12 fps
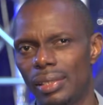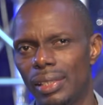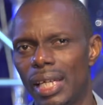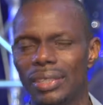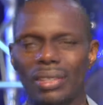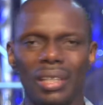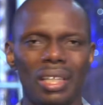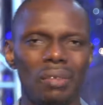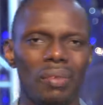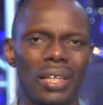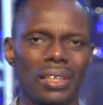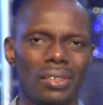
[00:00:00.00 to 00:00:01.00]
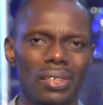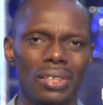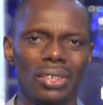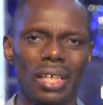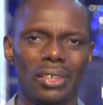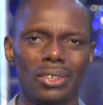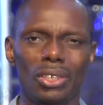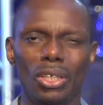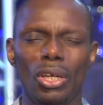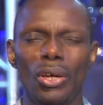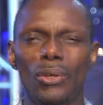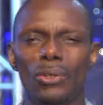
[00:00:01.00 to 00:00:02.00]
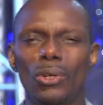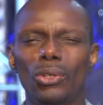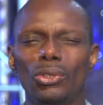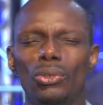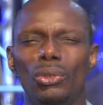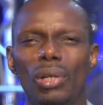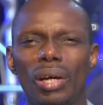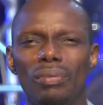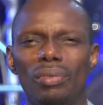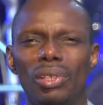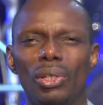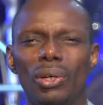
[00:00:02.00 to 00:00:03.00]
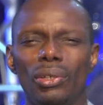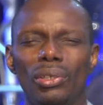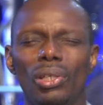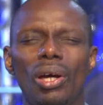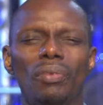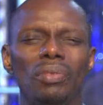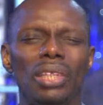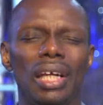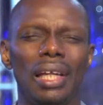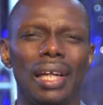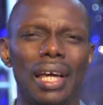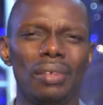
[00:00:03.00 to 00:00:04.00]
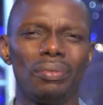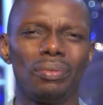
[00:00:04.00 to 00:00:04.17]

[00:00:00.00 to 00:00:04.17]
That's talking about Christians. See, those who love the Lord love their life.